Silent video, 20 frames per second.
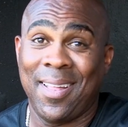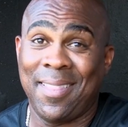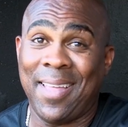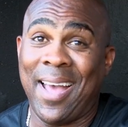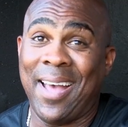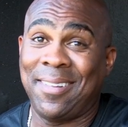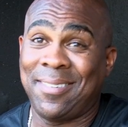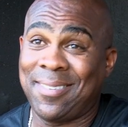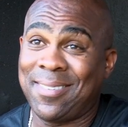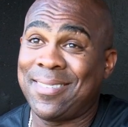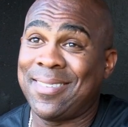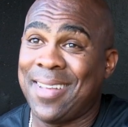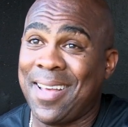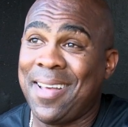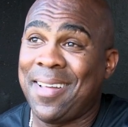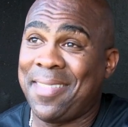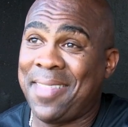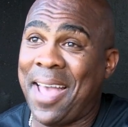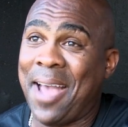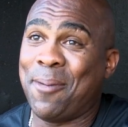that
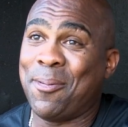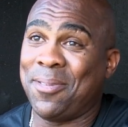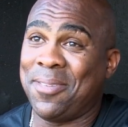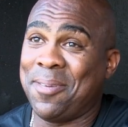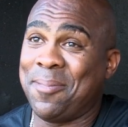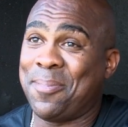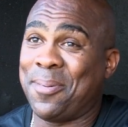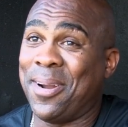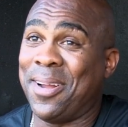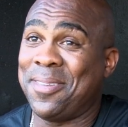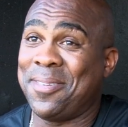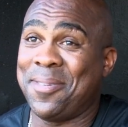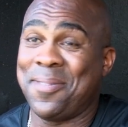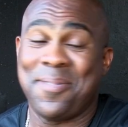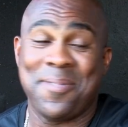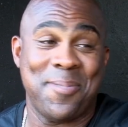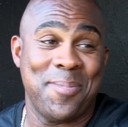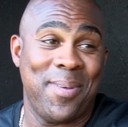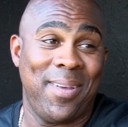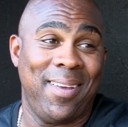was
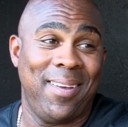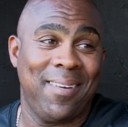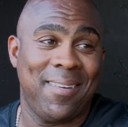impressive.